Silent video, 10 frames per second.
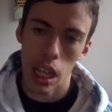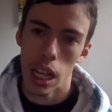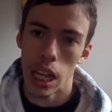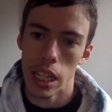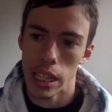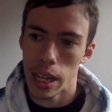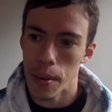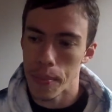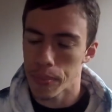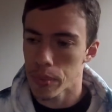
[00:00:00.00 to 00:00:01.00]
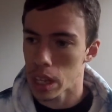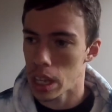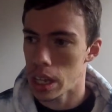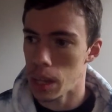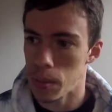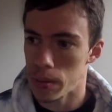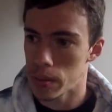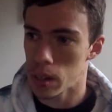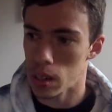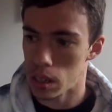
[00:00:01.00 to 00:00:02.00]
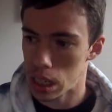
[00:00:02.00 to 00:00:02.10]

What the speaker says: And then we've got